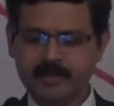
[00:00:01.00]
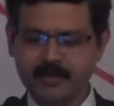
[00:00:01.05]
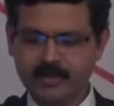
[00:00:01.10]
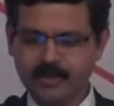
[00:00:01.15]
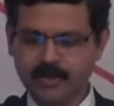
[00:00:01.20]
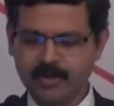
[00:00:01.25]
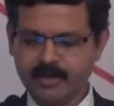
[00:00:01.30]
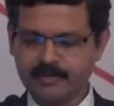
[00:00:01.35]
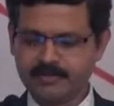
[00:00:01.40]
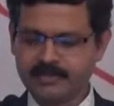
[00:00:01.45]

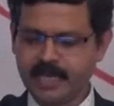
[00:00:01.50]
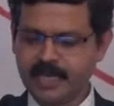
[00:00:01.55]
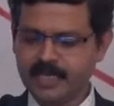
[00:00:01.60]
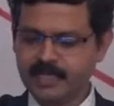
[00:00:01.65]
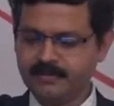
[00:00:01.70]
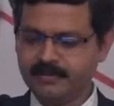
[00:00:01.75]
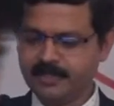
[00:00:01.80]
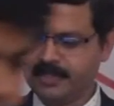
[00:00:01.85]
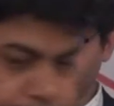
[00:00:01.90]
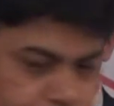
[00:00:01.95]
lot of
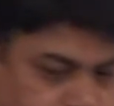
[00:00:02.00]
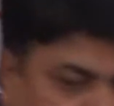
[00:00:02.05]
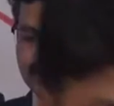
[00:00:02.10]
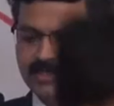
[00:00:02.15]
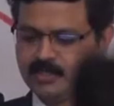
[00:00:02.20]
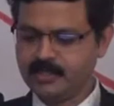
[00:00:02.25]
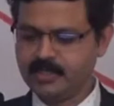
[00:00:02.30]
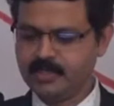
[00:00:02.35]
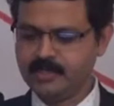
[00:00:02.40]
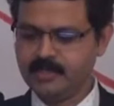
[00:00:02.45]
scientific
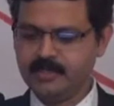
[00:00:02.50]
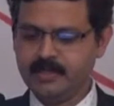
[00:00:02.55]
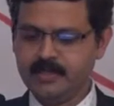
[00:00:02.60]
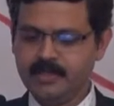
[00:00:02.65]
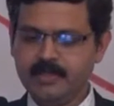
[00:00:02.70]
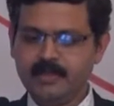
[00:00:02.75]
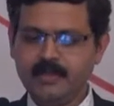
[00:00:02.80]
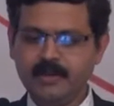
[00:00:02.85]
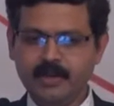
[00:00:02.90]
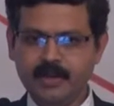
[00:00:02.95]
sessions
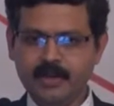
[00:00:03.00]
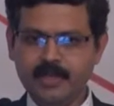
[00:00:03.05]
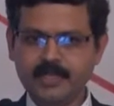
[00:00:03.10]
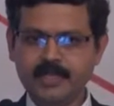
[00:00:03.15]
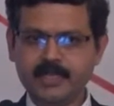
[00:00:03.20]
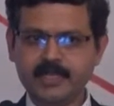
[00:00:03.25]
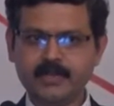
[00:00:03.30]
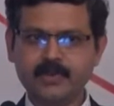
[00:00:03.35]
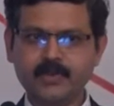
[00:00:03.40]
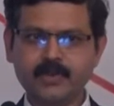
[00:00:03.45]

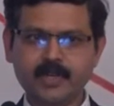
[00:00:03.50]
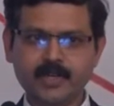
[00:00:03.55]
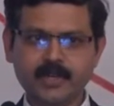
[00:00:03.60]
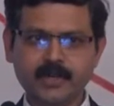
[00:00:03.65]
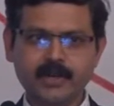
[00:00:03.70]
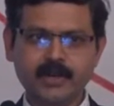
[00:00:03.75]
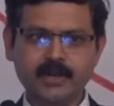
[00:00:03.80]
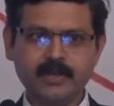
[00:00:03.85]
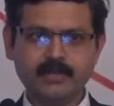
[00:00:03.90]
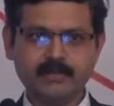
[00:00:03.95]
already
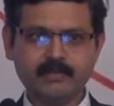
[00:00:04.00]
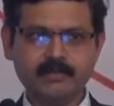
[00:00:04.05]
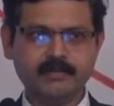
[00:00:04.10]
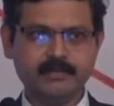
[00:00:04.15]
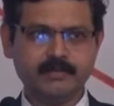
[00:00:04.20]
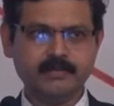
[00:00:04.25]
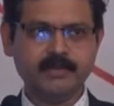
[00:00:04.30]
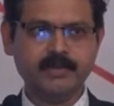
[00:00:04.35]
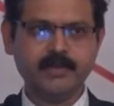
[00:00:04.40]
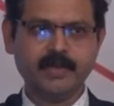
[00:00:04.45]
going on.
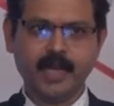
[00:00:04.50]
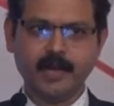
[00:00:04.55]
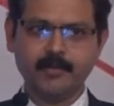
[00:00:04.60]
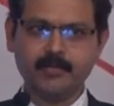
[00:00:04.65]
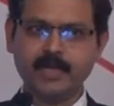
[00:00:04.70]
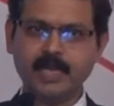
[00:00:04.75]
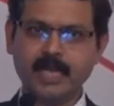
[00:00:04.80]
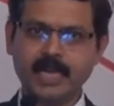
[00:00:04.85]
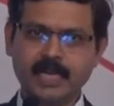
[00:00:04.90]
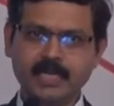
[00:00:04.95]

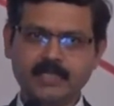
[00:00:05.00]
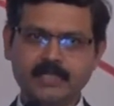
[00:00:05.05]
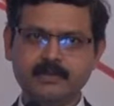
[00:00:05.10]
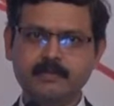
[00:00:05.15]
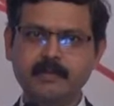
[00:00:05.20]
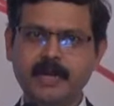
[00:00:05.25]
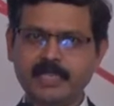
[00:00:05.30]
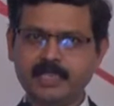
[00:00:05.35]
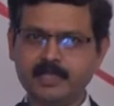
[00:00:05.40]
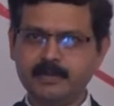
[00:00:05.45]
I'm the
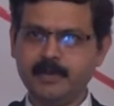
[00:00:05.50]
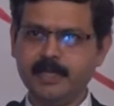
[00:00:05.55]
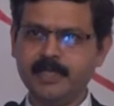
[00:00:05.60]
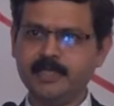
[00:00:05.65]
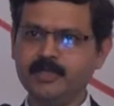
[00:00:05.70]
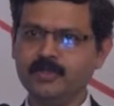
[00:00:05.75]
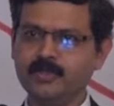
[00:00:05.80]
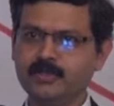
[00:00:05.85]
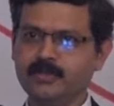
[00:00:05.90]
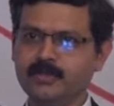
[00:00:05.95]
last
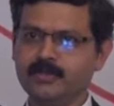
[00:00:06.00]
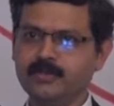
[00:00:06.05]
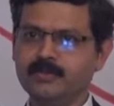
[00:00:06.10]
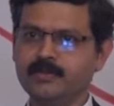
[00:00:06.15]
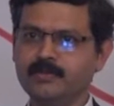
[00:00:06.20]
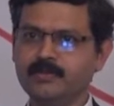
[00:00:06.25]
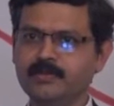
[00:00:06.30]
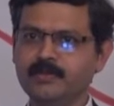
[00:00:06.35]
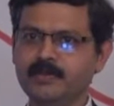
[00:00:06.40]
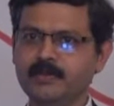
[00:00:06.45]
batsman to
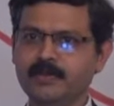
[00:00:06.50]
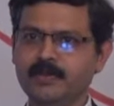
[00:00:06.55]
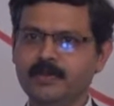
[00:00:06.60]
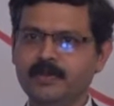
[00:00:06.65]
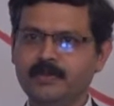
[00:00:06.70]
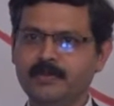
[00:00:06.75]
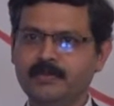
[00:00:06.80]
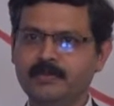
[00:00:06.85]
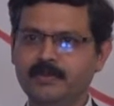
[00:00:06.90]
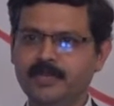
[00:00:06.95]

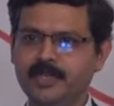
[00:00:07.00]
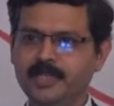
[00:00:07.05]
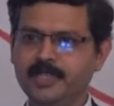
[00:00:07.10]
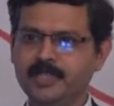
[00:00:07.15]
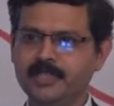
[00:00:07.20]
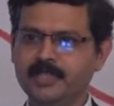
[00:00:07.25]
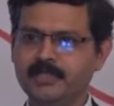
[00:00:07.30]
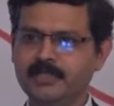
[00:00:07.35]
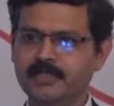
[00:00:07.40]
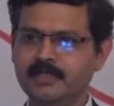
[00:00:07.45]

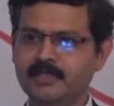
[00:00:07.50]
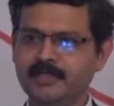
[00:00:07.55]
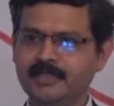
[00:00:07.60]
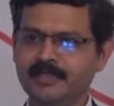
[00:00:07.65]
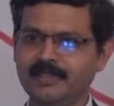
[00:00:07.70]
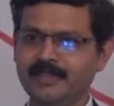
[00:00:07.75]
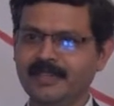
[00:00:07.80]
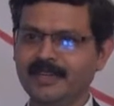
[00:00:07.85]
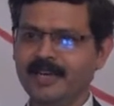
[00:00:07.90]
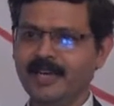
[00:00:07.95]
finish.
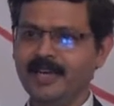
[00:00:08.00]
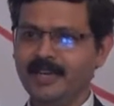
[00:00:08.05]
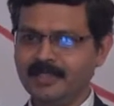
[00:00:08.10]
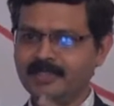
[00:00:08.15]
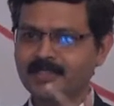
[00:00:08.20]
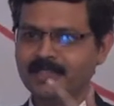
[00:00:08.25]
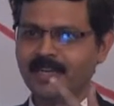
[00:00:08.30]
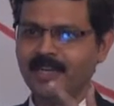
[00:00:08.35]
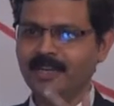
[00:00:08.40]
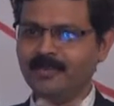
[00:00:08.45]

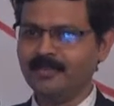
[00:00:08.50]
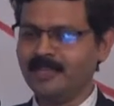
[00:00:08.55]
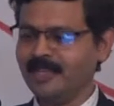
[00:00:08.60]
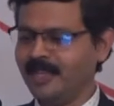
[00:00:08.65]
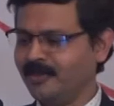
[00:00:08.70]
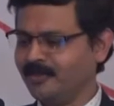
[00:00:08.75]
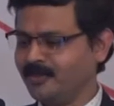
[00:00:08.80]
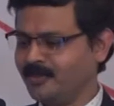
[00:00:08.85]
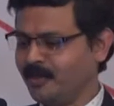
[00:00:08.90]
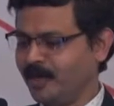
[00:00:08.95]
Still
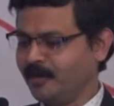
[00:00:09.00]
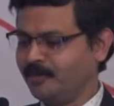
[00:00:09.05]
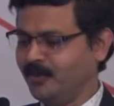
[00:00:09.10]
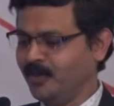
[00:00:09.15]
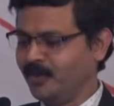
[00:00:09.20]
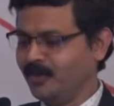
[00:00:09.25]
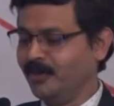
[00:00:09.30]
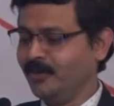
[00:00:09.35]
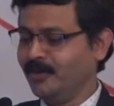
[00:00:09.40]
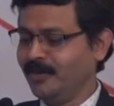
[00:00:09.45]
there is one
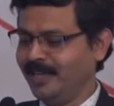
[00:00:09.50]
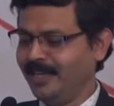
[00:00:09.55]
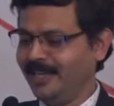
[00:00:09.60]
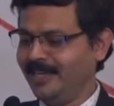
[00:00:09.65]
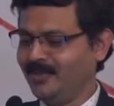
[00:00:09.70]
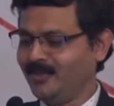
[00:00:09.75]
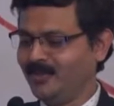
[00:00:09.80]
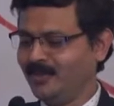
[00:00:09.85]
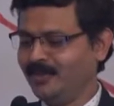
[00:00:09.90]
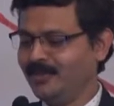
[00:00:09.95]
more.
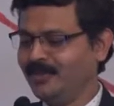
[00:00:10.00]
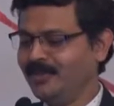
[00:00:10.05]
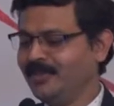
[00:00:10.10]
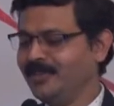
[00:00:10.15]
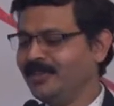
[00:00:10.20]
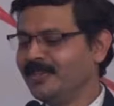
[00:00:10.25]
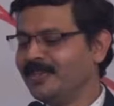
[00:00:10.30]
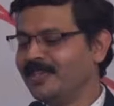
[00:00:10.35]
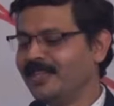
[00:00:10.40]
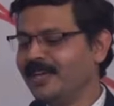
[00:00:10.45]
Okay, so
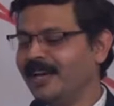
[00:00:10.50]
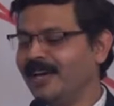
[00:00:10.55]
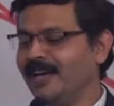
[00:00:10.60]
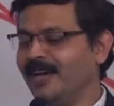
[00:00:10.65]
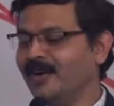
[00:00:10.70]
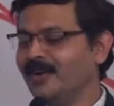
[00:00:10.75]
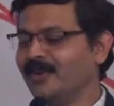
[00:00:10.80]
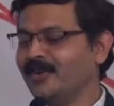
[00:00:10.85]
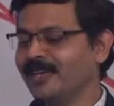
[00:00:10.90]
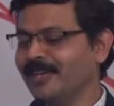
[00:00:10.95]

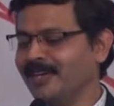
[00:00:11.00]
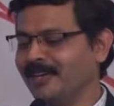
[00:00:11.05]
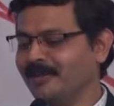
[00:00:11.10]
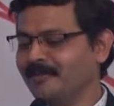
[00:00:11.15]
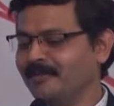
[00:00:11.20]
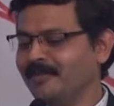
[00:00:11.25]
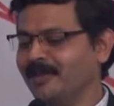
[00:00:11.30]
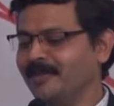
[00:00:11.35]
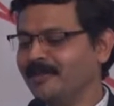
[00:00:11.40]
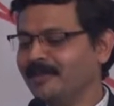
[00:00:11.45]

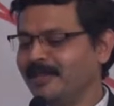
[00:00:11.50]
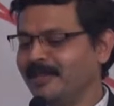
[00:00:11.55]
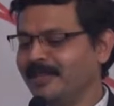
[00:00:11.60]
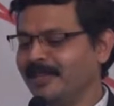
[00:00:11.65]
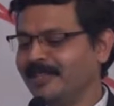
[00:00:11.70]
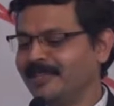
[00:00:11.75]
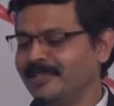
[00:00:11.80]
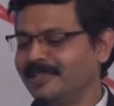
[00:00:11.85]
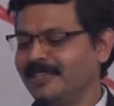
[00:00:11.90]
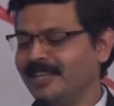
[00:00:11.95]

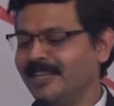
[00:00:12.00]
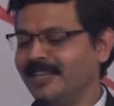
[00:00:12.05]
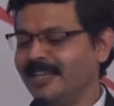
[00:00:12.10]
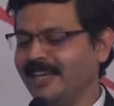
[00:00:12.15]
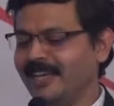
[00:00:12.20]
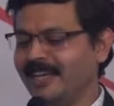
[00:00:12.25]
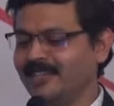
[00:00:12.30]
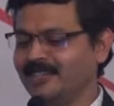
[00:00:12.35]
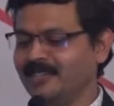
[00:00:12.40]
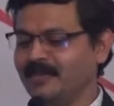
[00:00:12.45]
okay, still
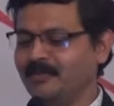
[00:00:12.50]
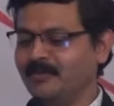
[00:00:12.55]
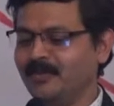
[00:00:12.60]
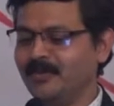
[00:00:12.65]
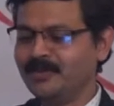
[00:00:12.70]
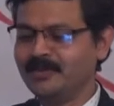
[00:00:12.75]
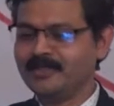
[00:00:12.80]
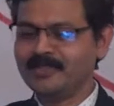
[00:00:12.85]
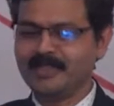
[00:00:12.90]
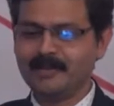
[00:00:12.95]
there are
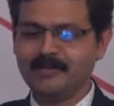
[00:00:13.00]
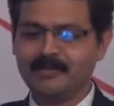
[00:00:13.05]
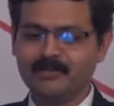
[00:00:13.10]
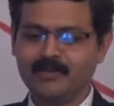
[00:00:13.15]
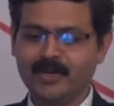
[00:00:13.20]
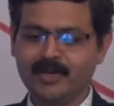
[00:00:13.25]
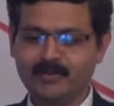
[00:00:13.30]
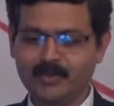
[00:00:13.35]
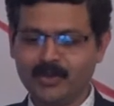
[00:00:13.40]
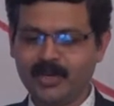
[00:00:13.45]

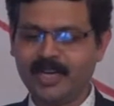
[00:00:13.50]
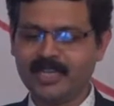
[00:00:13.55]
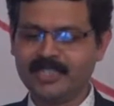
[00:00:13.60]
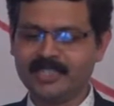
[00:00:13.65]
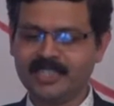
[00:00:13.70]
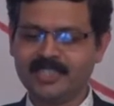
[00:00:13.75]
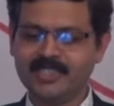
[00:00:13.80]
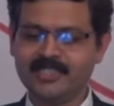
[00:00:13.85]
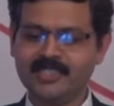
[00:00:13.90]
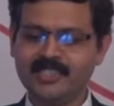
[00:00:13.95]
one more
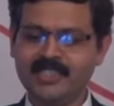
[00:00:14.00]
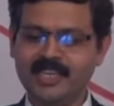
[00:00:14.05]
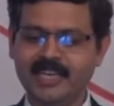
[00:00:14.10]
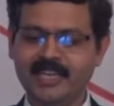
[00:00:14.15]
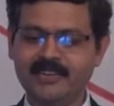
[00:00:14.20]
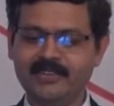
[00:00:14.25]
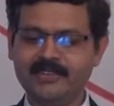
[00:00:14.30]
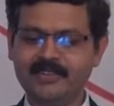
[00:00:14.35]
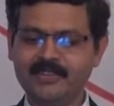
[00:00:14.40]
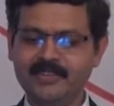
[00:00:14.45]
lecture is
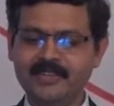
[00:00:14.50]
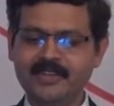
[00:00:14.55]
there.